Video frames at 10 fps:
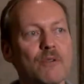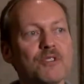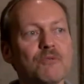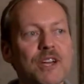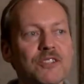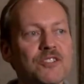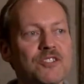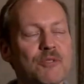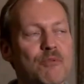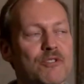was raised
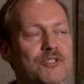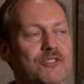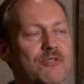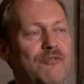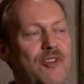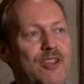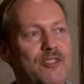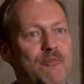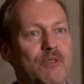as a person of faith,